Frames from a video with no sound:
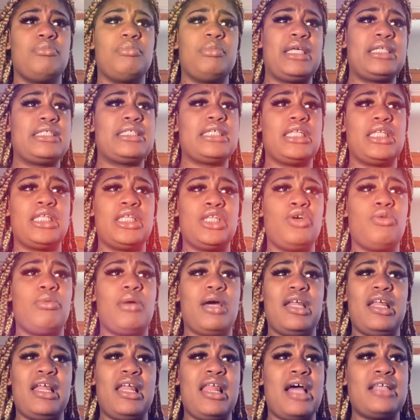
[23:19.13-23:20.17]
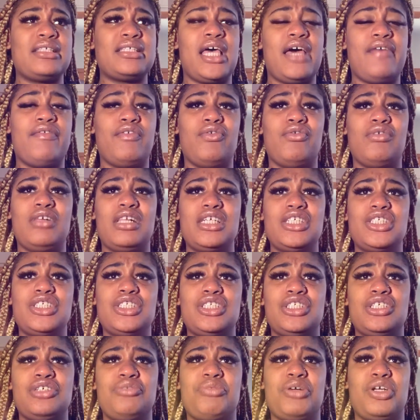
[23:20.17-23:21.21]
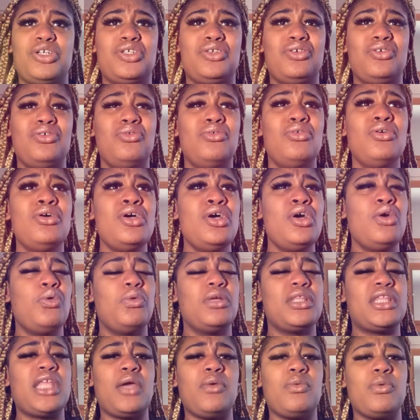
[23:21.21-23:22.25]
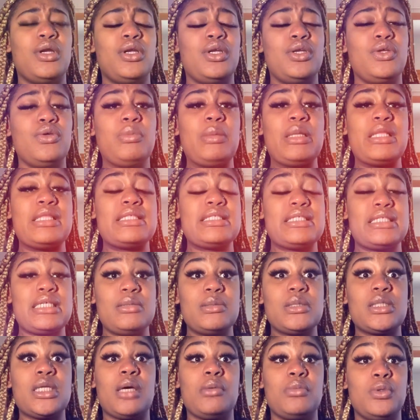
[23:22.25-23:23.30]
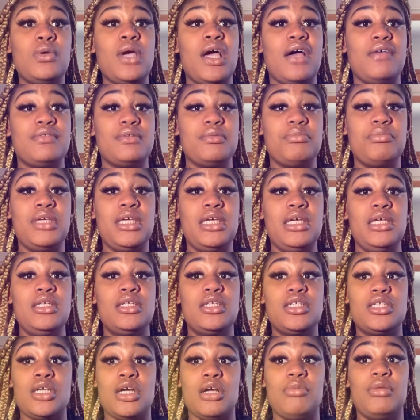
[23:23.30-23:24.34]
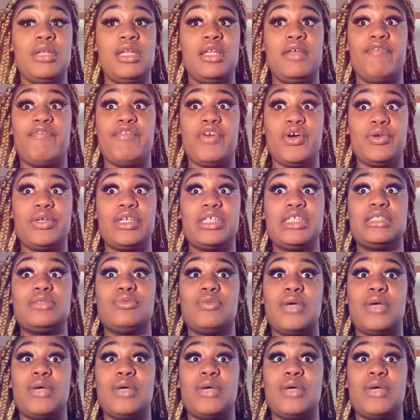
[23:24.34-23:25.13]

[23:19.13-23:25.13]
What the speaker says: I'm not telling nobody not to have a relationship or do what they want to do, but at the same time, you have to be determined and focused.